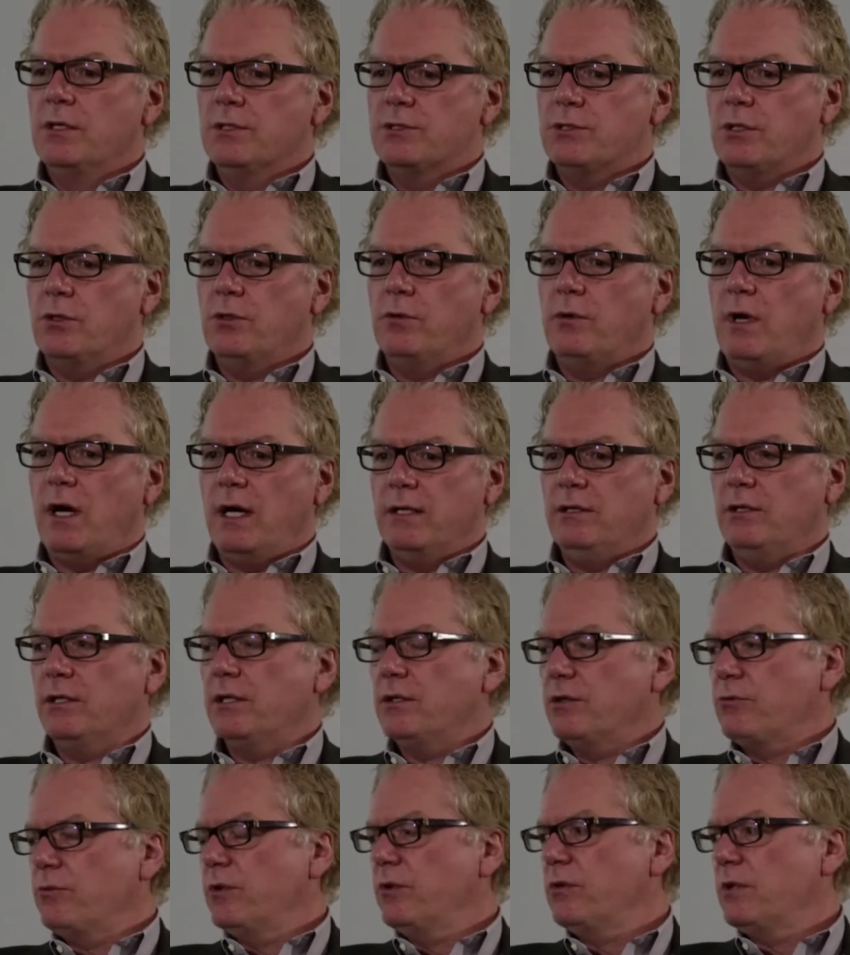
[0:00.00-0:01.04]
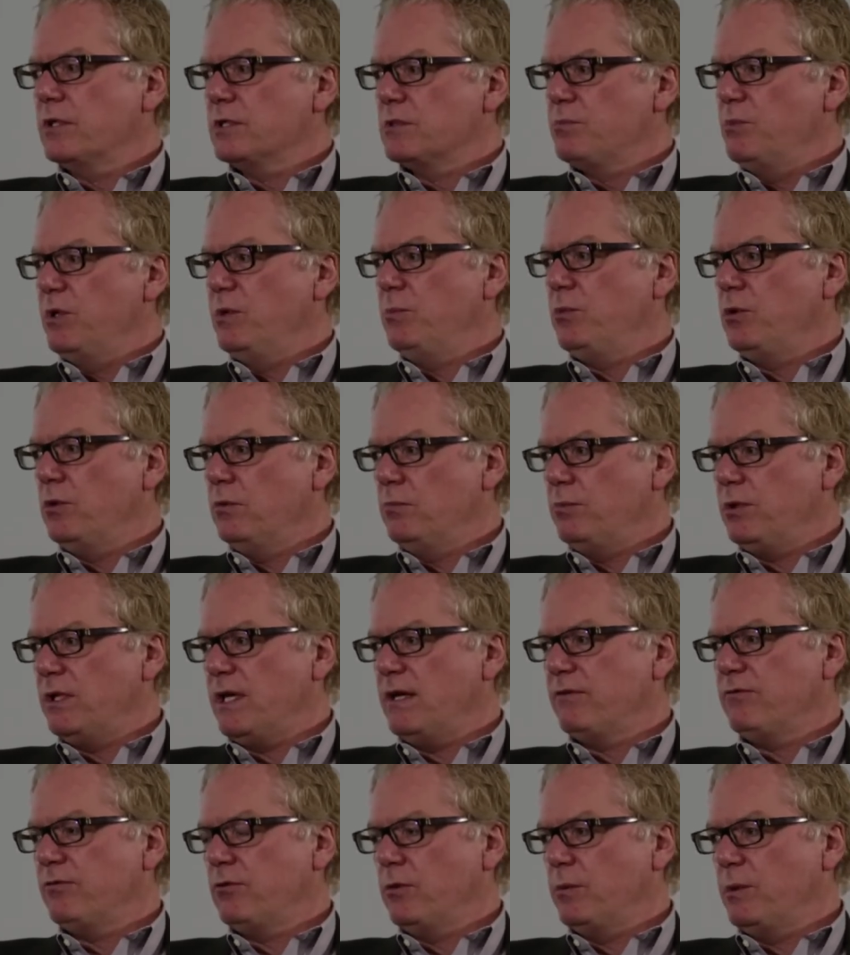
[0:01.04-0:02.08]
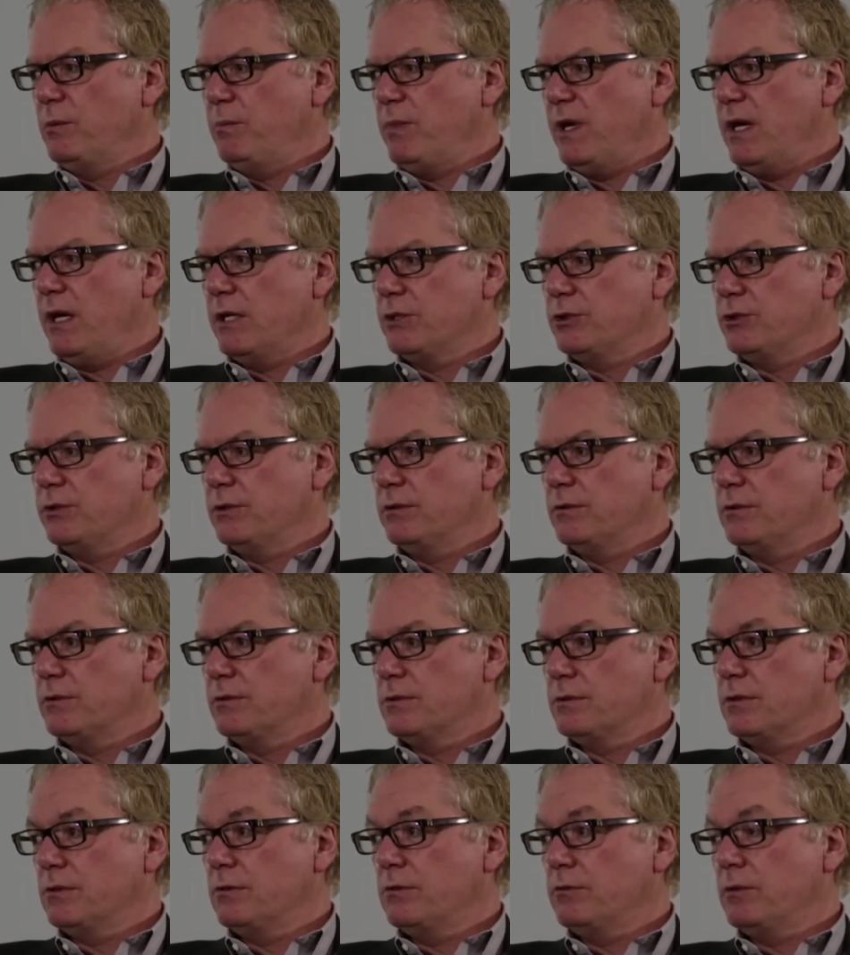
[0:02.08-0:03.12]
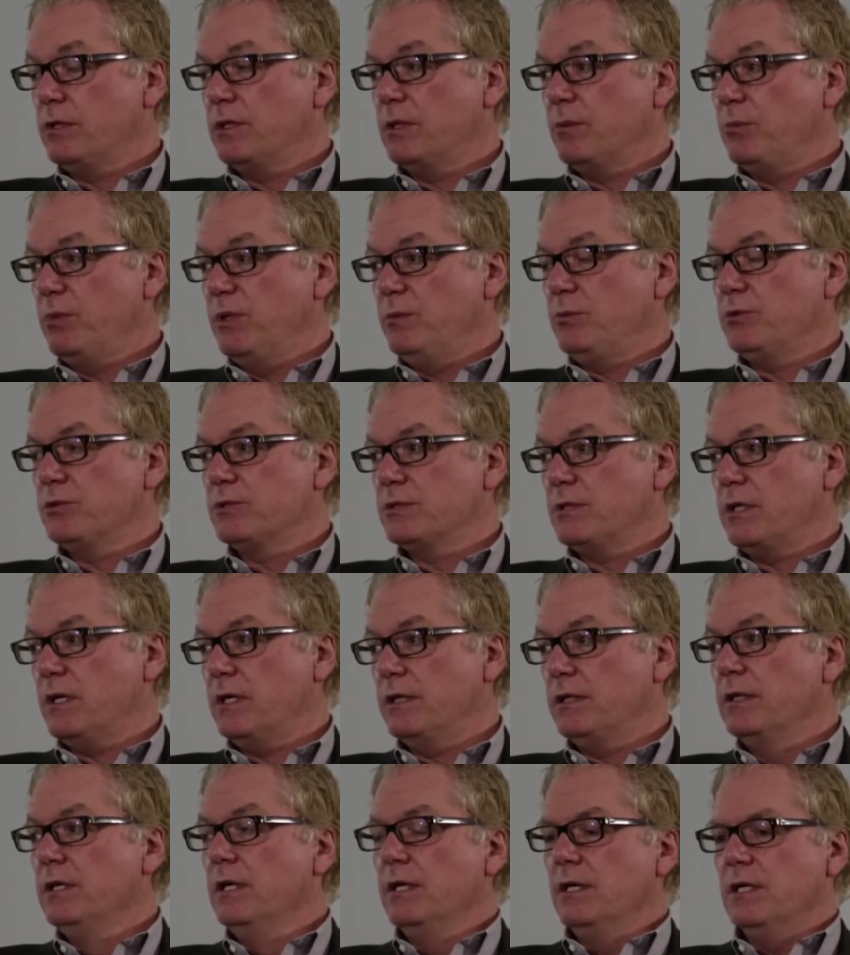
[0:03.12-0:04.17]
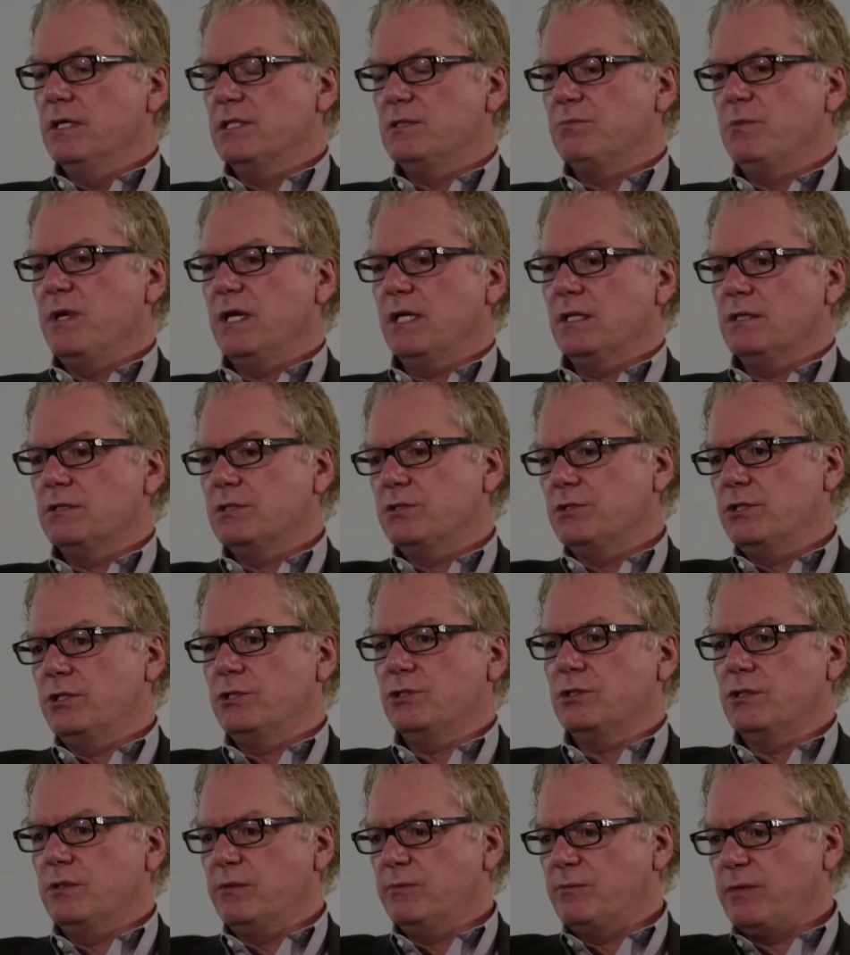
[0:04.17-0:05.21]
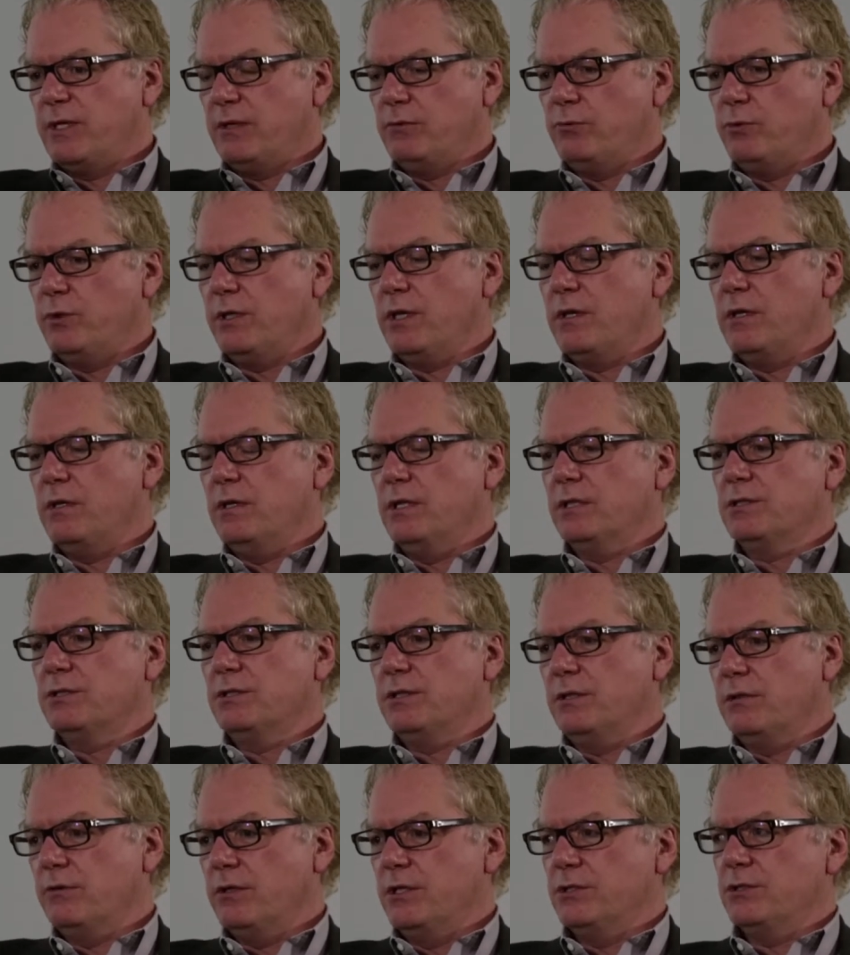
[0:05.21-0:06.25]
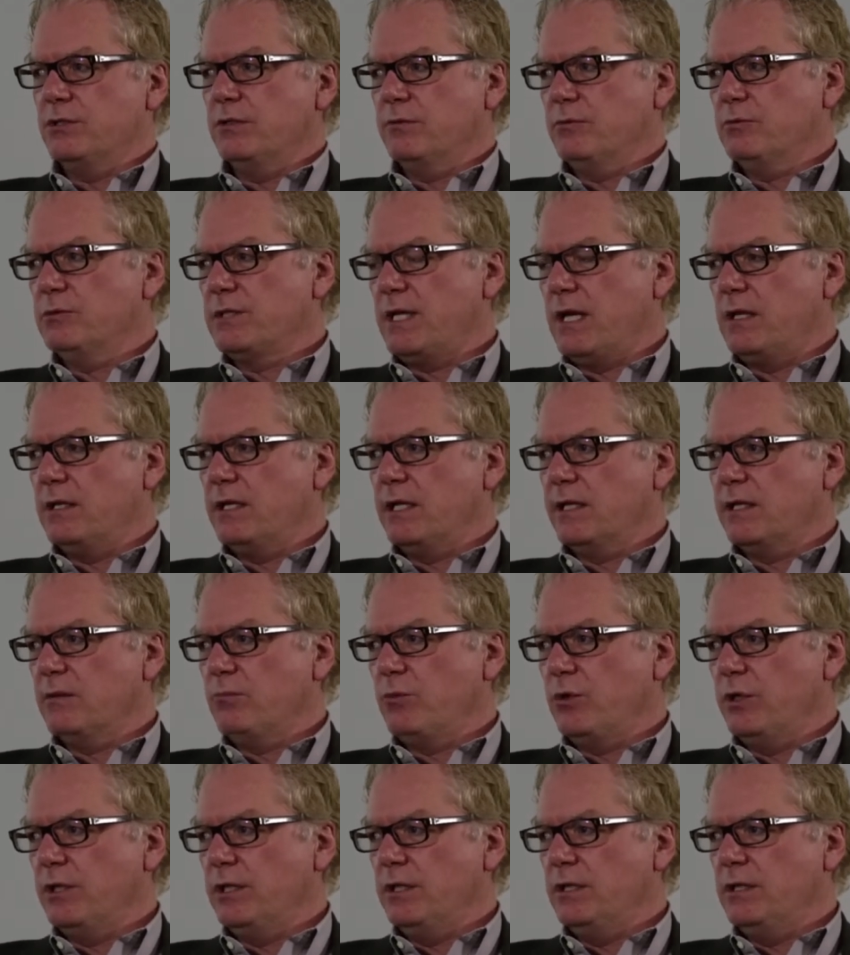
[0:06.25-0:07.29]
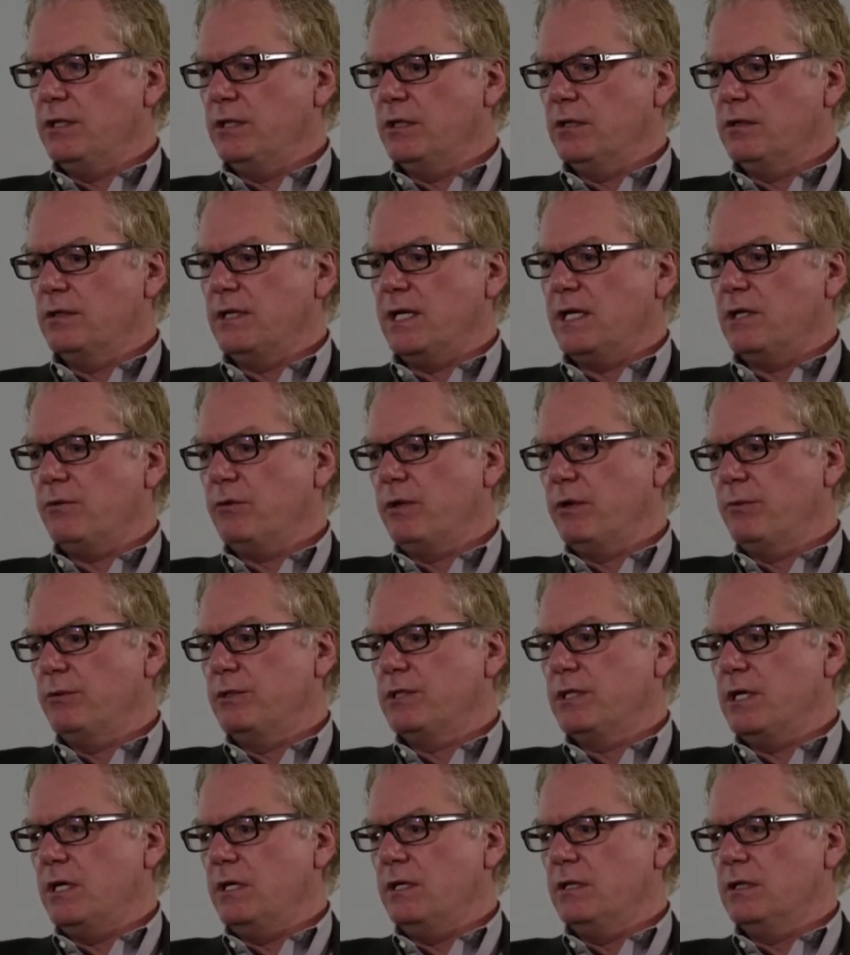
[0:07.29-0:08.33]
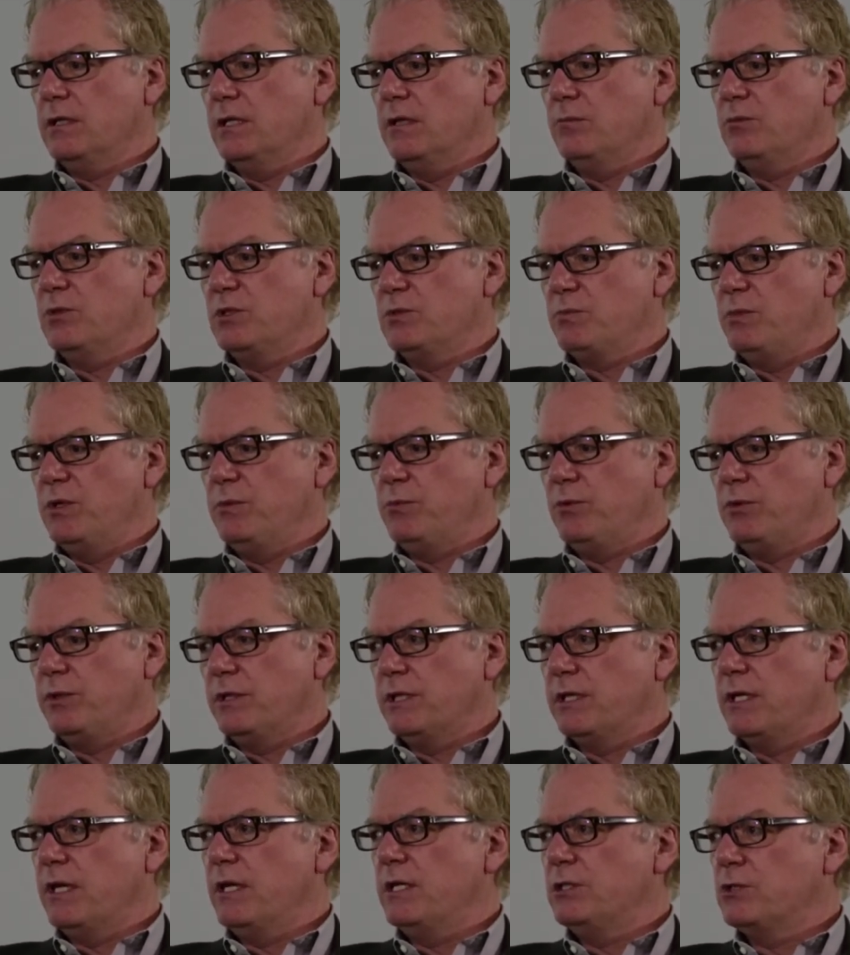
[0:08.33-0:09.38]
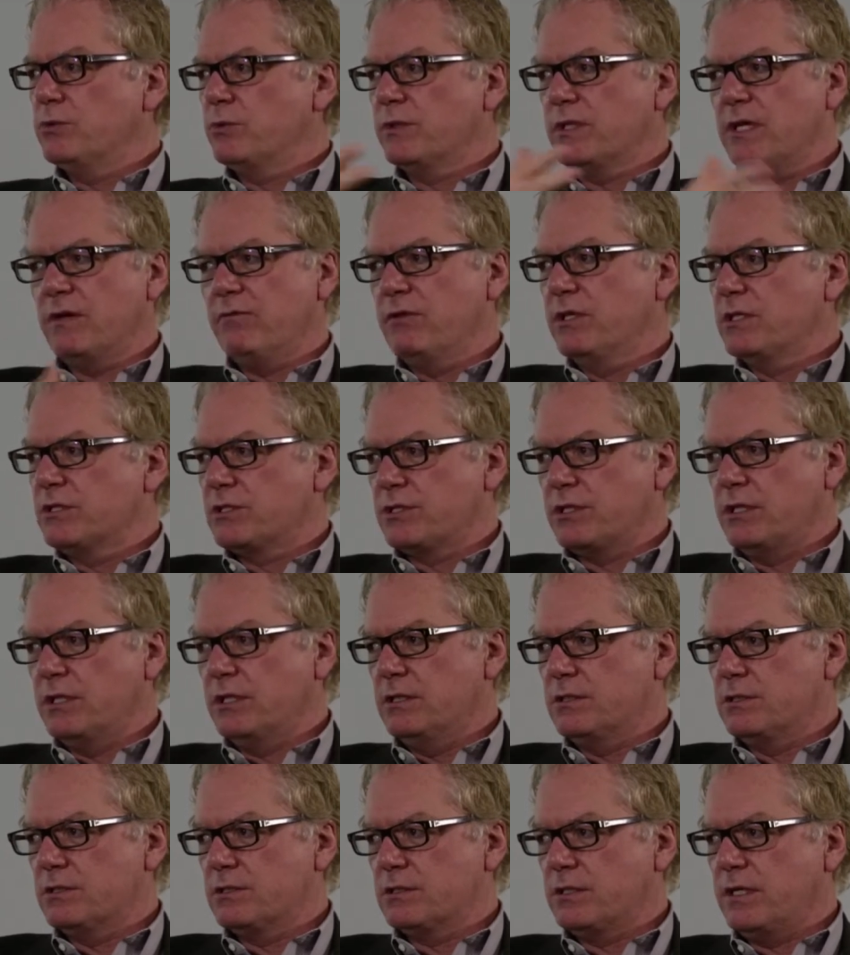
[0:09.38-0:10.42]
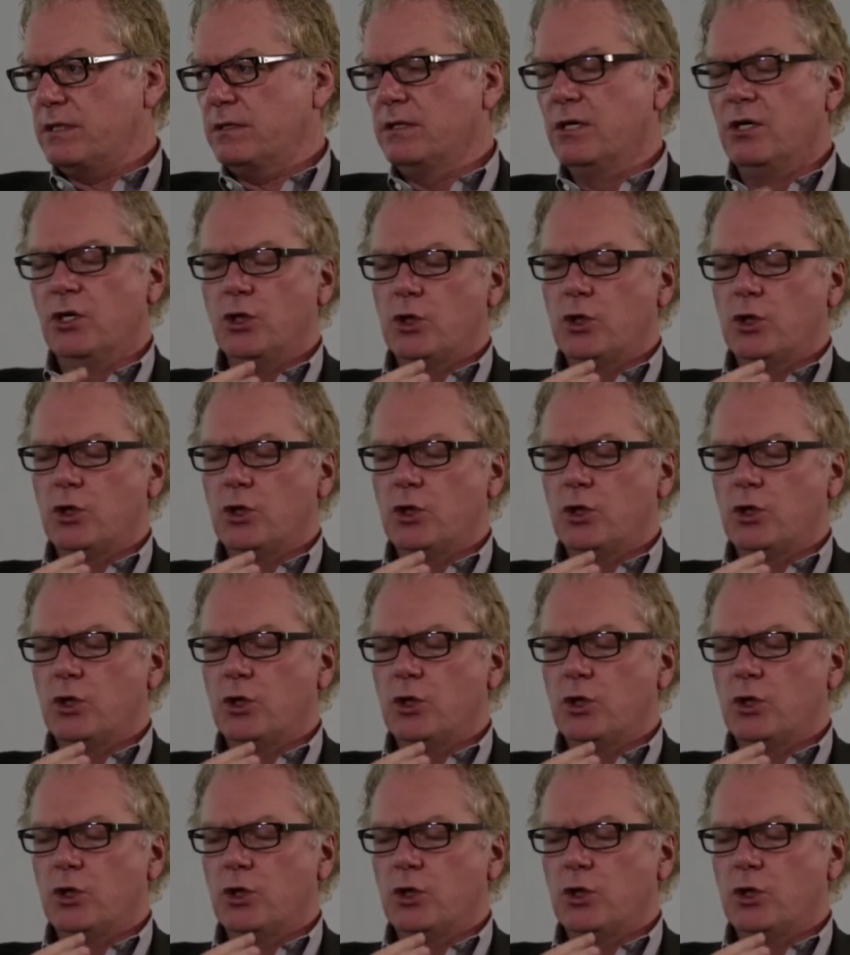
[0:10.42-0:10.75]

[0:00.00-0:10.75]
So I look at three things: people, platform, and passion. So on the people side, it's making a decision about what are the next generation of talent I can bring in here, and how do I retain and keep these people engaged with everything Sonny just said.